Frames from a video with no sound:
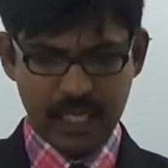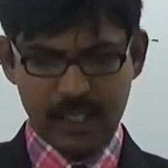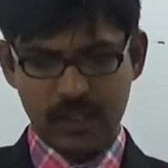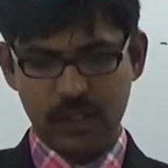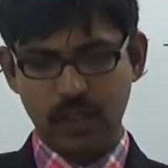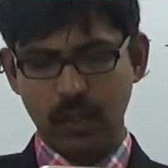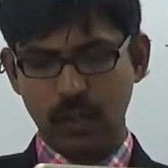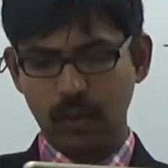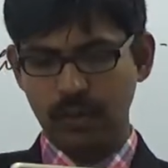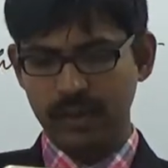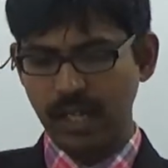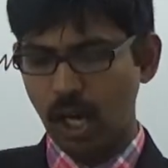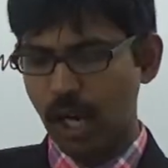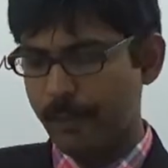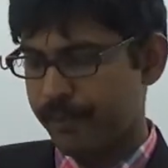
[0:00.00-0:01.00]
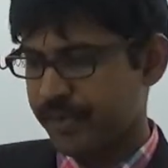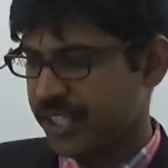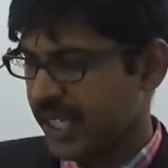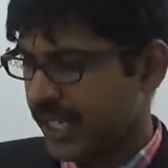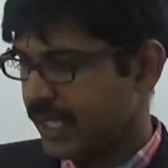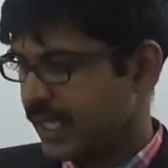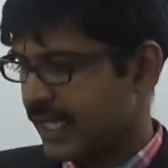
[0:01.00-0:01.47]
So the
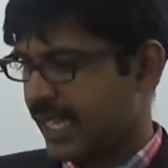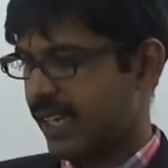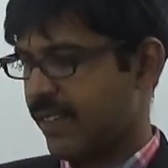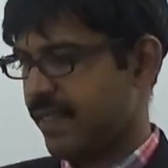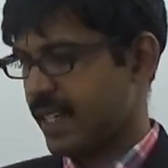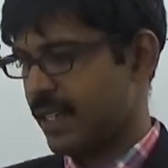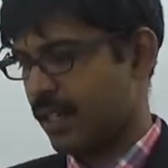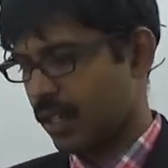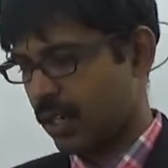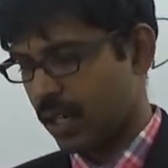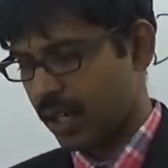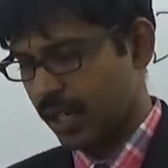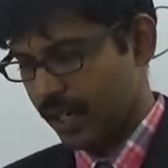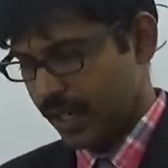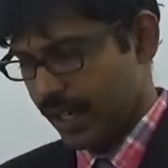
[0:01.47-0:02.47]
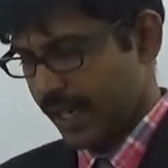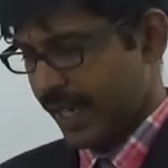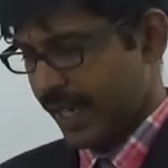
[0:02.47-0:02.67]
option given are